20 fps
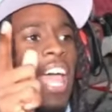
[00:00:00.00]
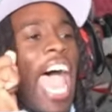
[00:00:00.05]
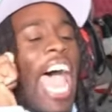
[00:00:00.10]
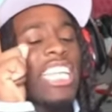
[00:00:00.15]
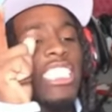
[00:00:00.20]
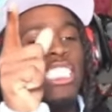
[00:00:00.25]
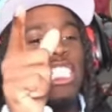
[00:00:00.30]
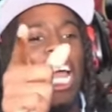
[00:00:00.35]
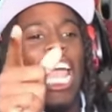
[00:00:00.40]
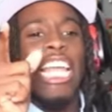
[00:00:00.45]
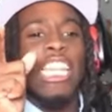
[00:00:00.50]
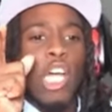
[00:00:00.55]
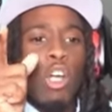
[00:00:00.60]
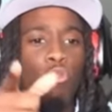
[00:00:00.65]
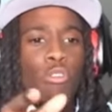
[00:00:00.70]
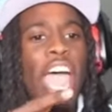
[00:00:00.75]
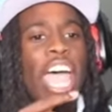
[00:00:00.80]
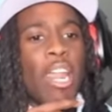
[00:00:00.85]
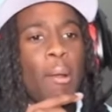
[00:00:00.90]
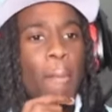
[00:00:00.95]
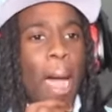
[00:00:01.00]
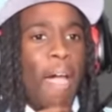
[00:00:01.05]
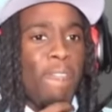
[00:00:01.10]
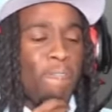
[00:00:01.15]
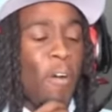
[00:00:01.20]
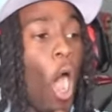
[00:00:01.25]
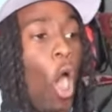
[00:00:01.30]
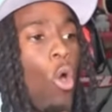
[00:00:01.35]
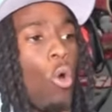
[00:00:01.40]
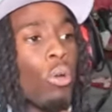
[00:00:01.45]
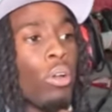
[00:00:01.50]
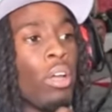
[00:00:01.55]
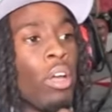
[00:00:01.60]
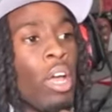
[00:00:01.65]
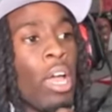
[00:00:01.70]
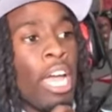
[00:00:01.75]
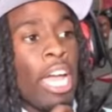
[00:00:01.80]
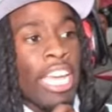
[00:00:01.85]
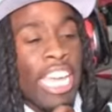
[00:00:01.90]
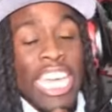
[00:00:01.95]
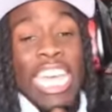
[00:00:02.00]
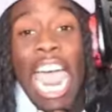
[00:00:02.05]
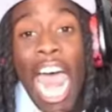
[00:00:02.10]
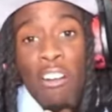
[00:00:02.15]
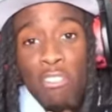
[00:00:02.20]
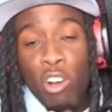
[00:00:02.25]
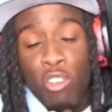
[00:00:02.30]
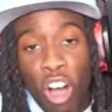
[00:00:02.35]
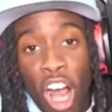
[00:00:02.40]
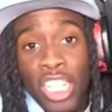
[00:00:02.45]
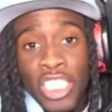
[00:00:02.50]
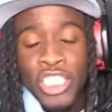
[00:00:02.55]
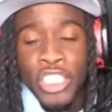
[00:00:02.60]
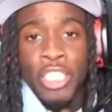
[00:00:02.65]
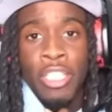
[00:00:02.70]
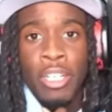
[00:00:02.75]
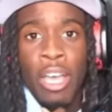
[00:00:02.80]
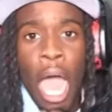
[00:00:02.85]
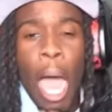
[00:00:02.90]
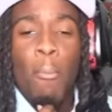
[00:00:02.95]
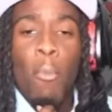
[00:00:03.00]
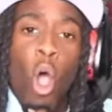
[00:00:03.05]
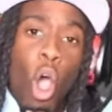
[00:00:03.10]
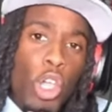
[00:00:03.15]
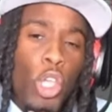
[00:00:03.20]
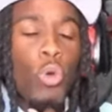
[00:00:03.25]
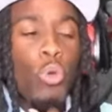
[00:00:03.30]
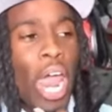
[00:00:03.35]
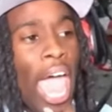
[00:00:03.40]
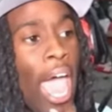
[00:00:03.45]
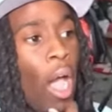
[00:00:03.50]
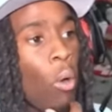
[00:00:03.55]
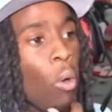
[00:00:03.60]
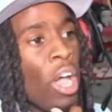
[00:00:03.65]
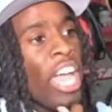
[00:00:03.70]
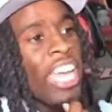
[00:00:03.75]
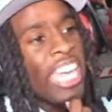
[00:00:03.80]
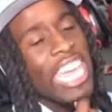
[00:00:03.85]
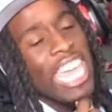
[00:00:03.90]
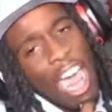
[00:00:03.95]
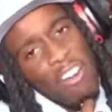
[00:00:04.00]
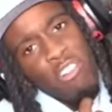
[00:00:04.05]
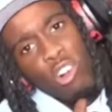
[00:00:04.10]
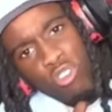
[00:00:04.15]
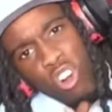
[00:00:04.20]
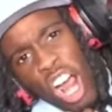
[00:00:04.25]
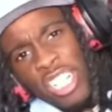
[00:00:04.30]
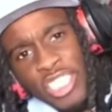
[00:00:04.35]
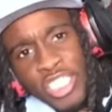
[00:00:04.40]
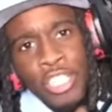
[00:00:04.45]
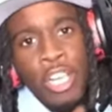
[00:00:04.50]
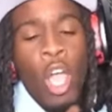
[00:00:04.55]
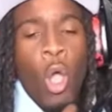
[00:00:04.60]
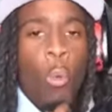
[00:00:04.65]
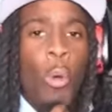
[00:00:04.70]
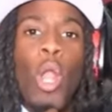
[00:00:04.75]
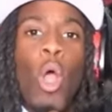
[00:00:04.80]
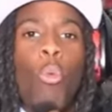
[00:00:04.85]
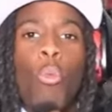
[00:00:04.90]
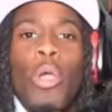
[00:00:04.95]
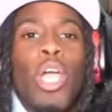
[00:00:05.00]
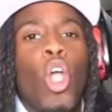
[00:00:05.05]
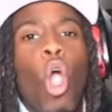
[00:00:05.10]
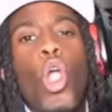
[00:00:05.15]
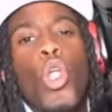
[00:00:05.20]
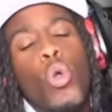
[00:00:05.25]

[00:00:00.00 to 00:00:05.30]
as Layla Red in my phone. Kiara Rush, I'm on you now. Kiara Rush, we don't we call you